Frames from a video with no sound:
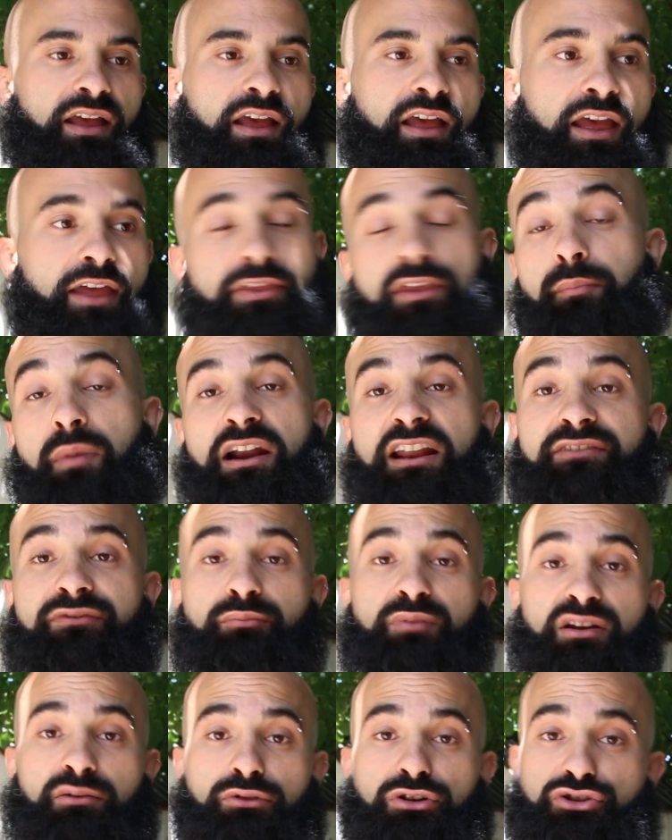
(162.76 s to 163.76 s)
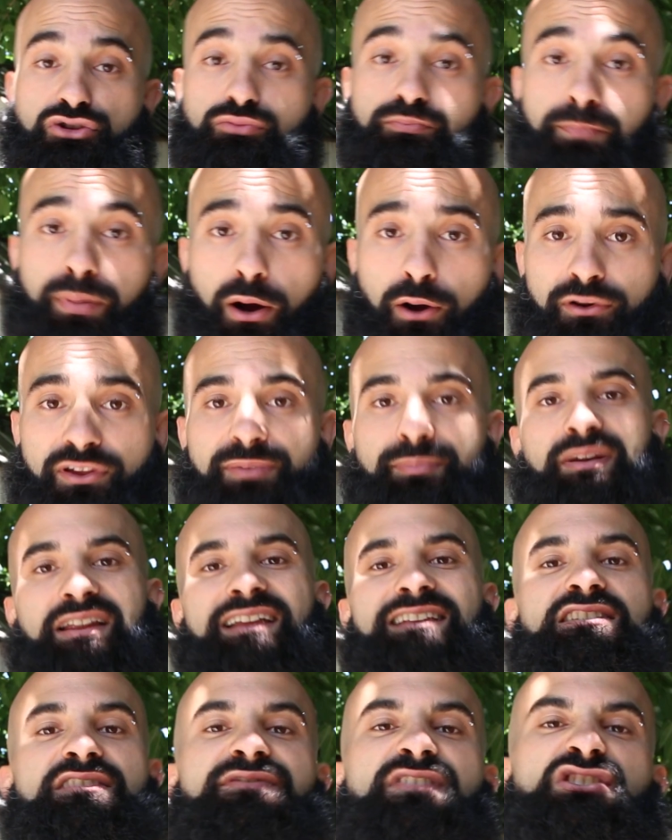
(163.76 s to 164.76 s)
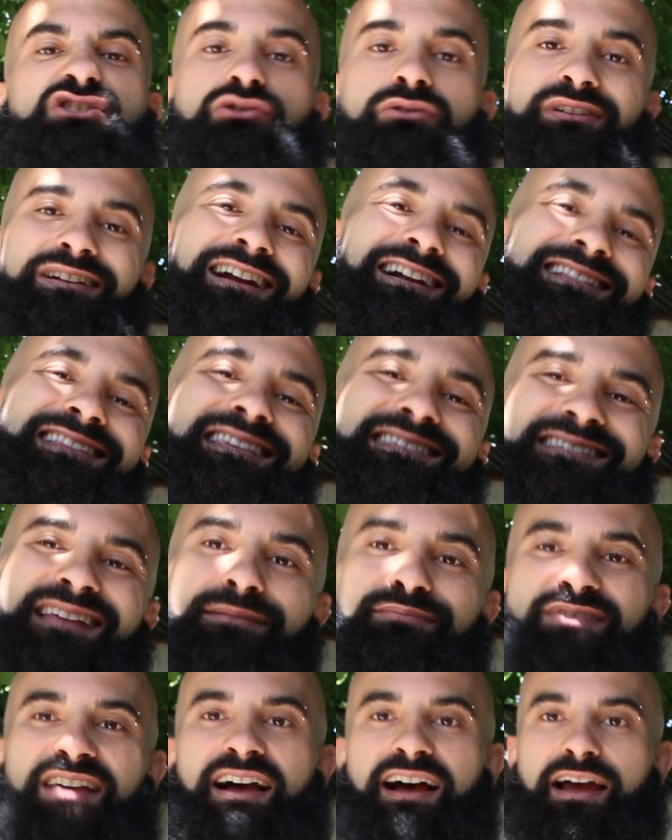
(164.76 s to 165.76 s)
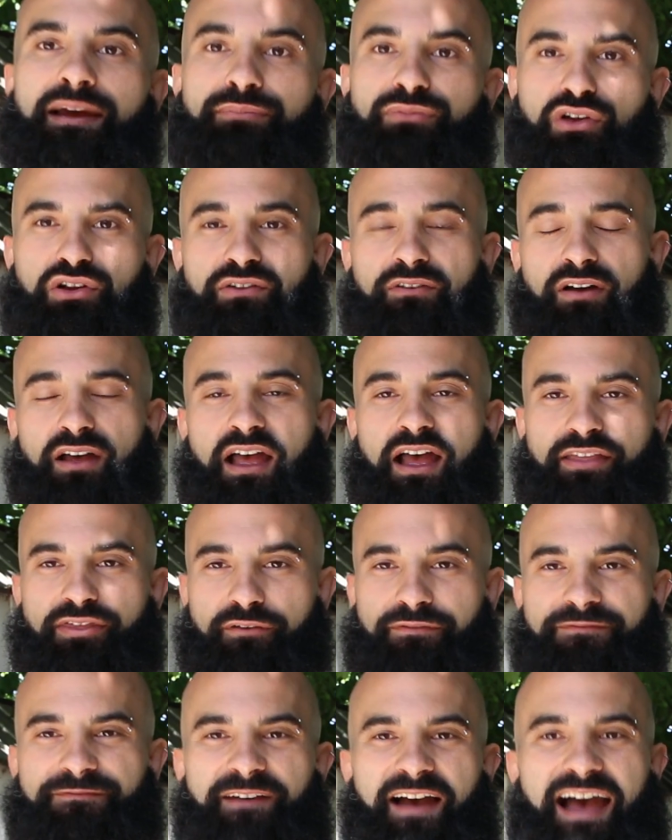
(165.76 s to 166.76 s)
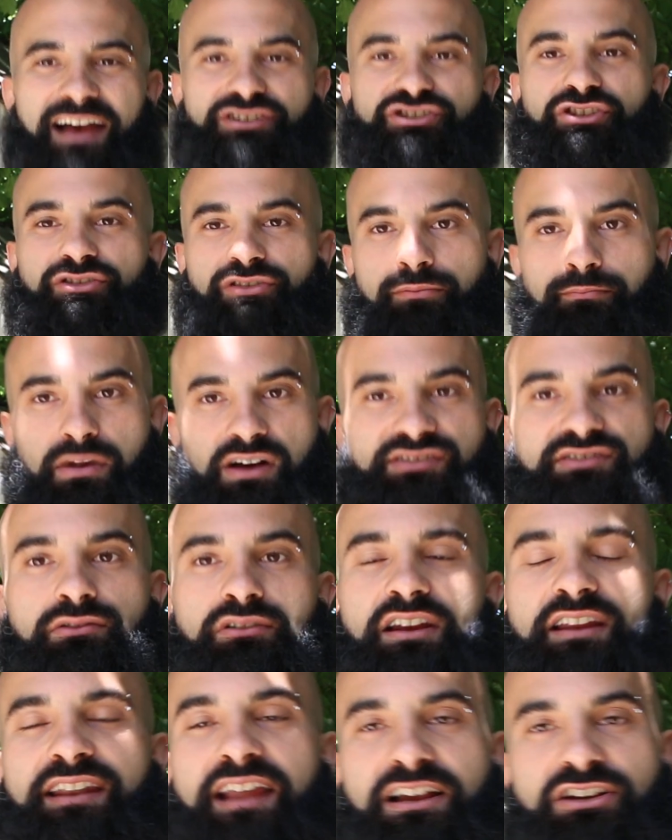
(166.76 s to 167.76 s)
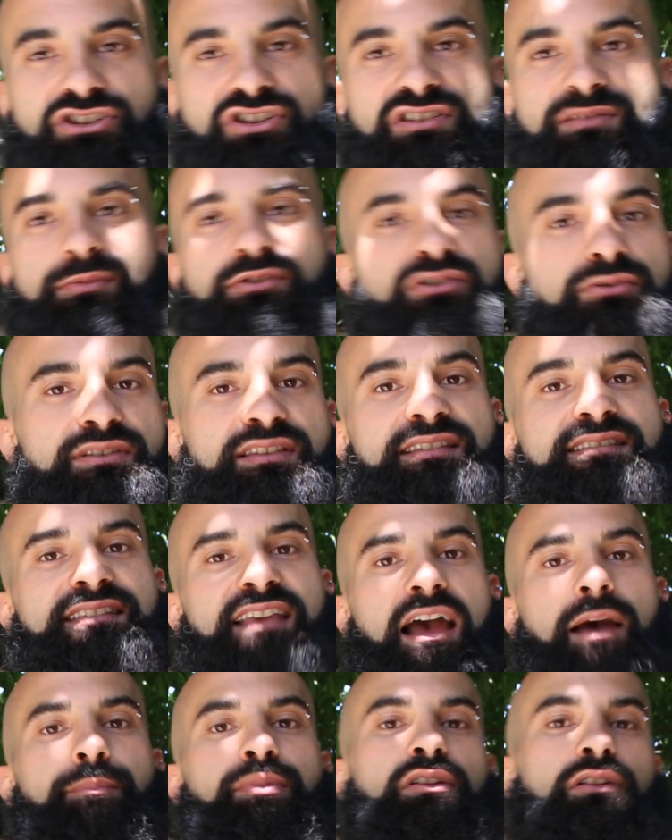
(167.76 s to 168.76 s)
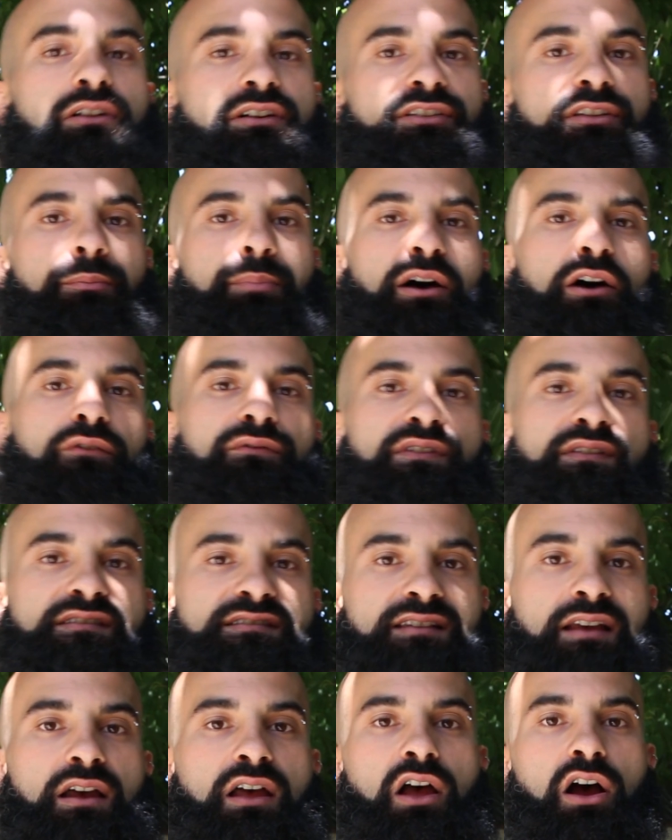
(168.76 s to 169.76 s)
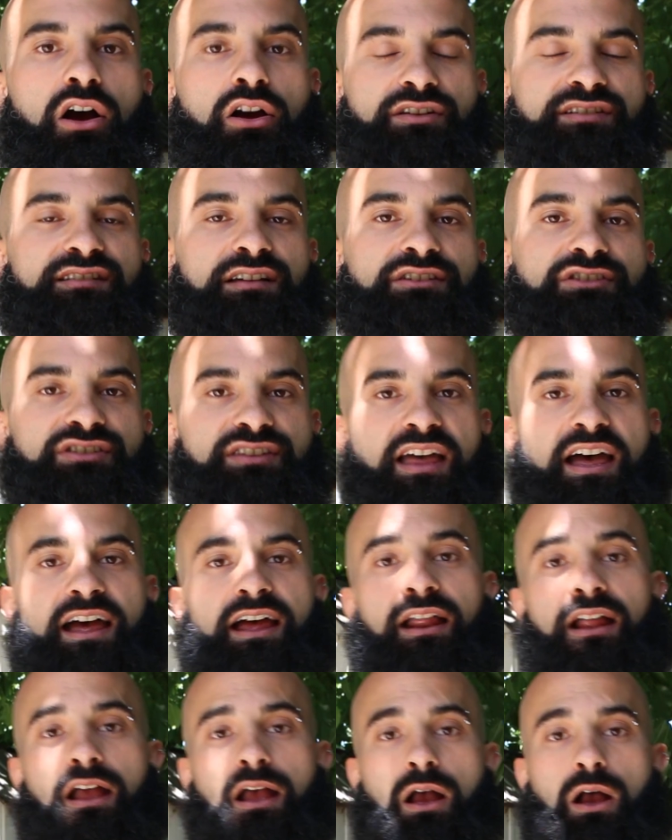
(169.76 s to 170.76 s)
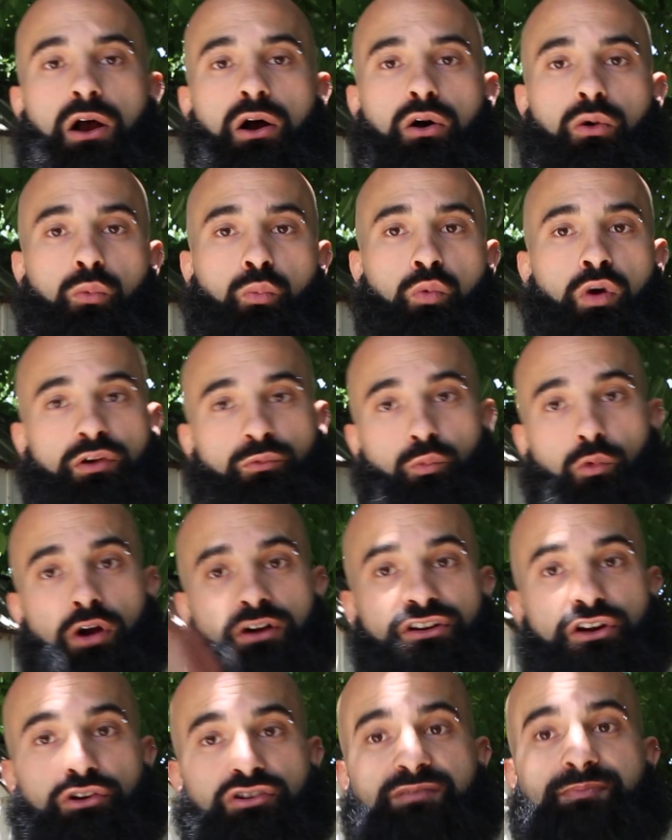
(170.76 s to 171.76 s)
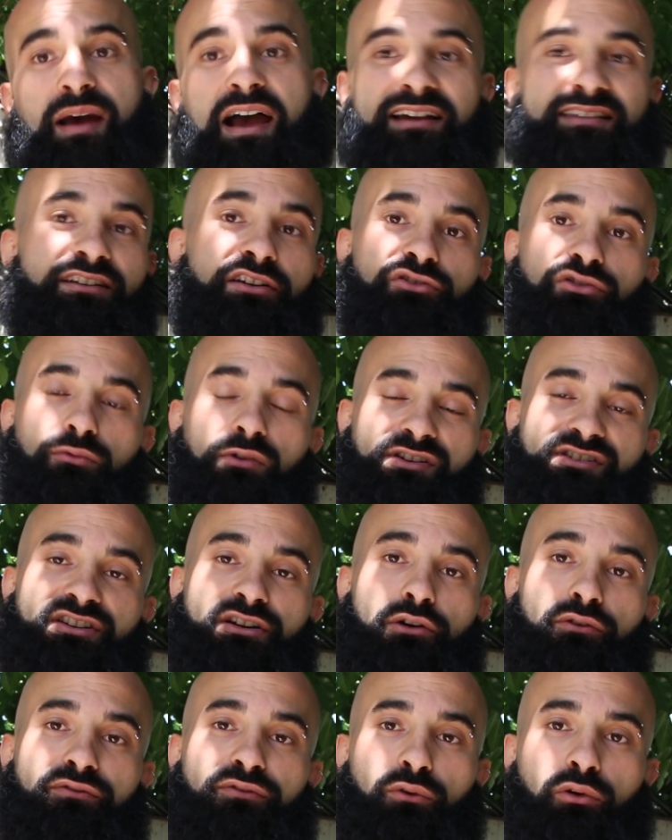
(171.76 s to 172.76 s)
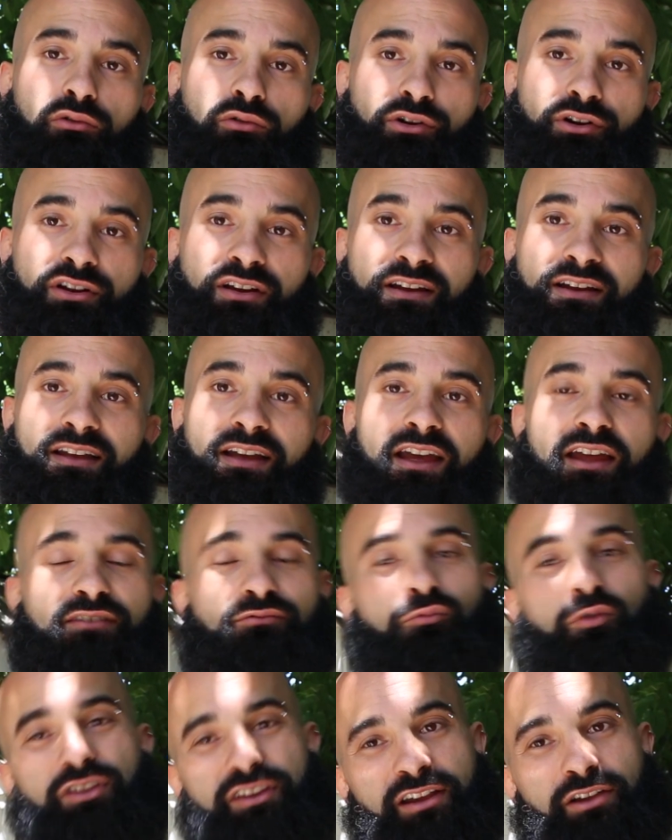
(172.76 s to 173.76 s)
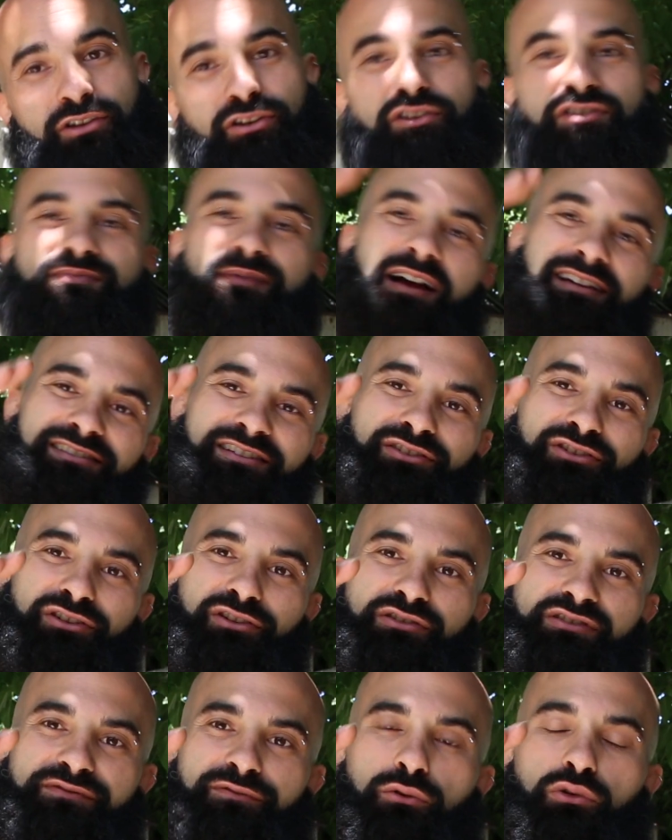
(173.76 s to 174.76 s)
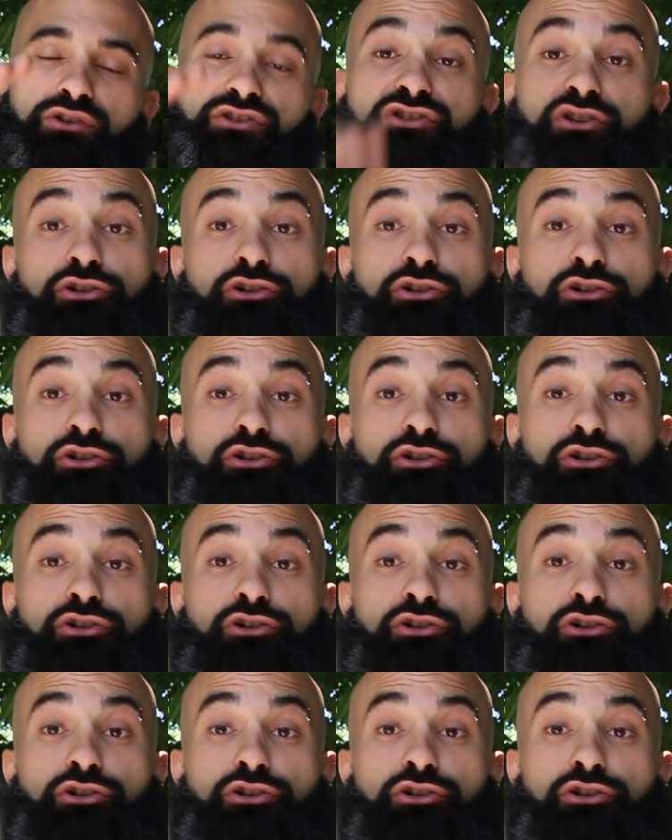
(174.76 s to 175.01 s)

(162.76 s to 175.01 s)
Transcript: And they might even be able to do both, but individually, not at the same time. The fascia, the muscle connections between the scapula and the pelvis are such that when one goes back, the other wants to go forward. And when the other goes back, the other goes forward.